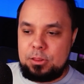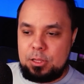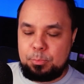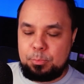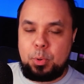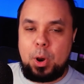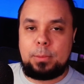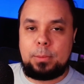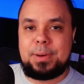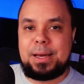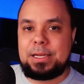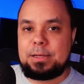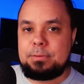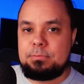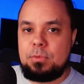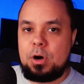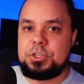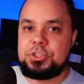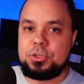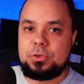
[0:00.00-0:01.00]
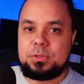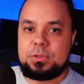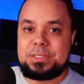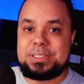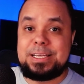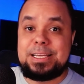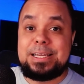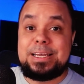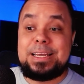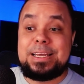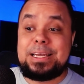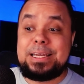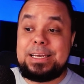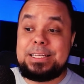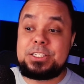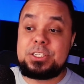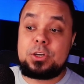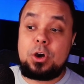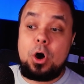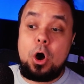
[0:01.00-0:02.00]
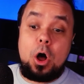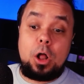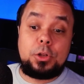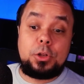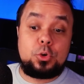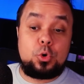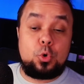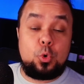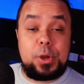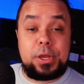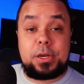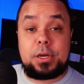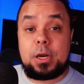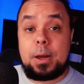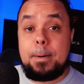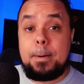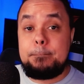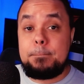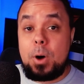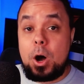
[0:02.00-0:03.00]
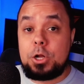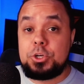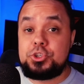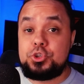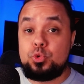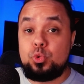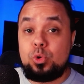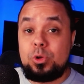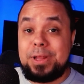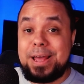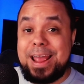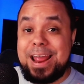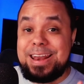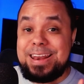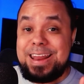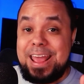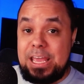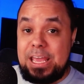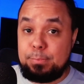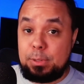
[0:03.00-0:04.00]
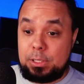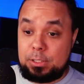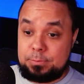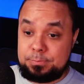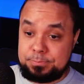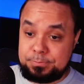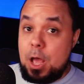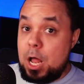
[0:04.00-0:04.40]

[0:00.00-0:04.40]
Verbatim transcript: the problematic modules. It's called Quick Module Enable.